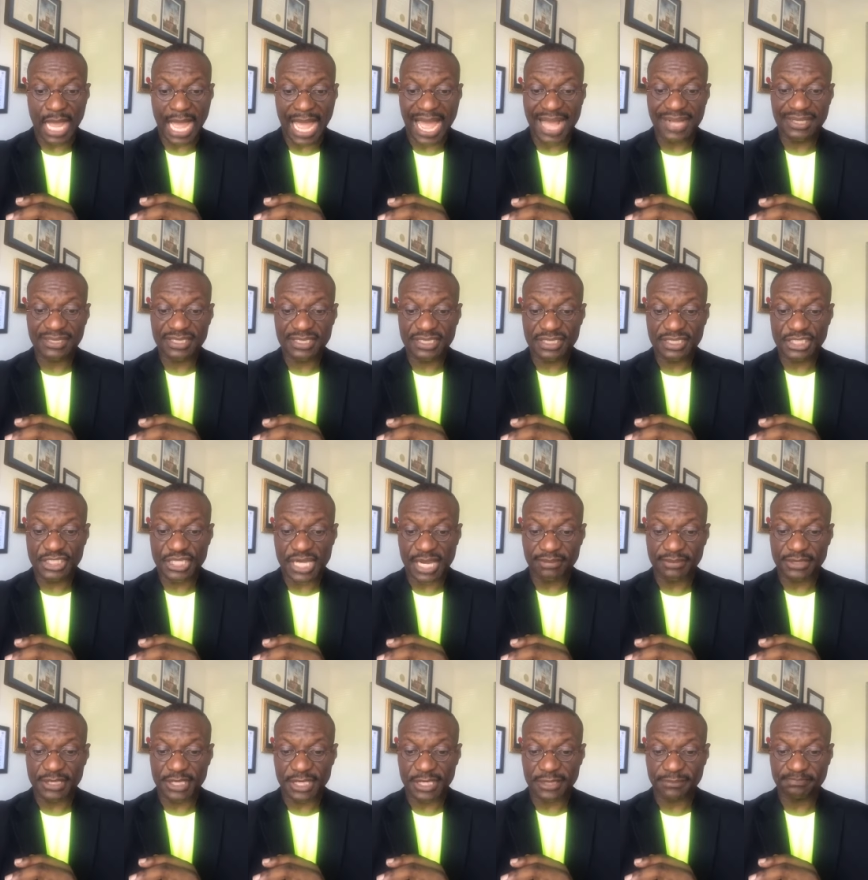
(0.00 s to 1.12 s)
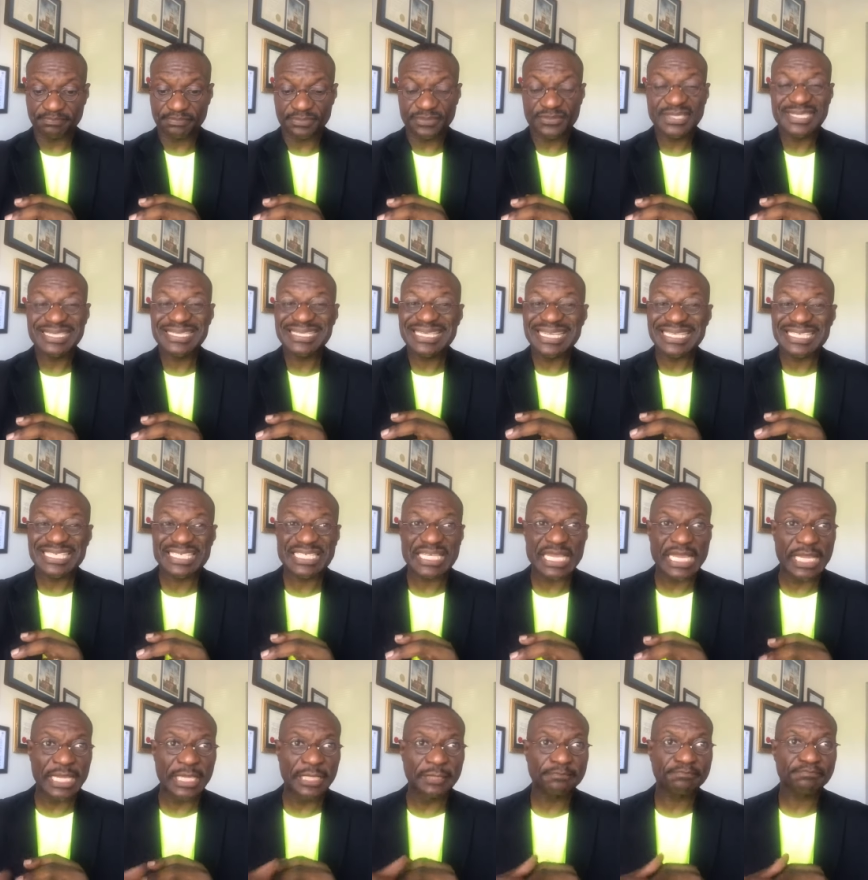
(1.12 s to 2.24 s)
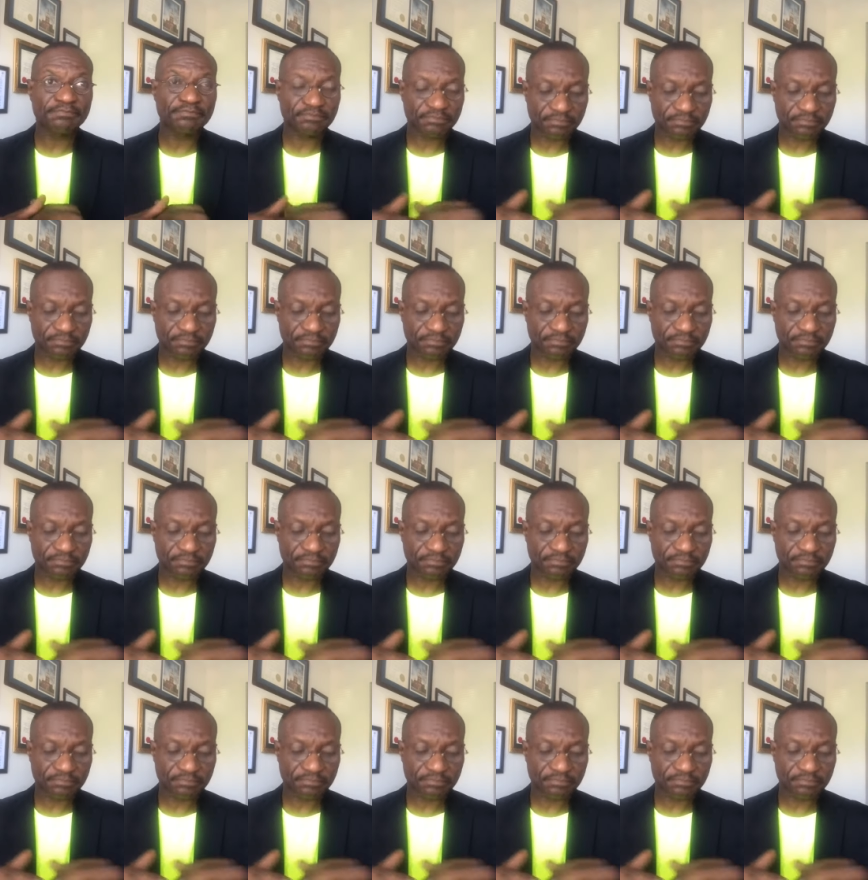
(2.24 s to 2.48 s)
Acts chapter 16.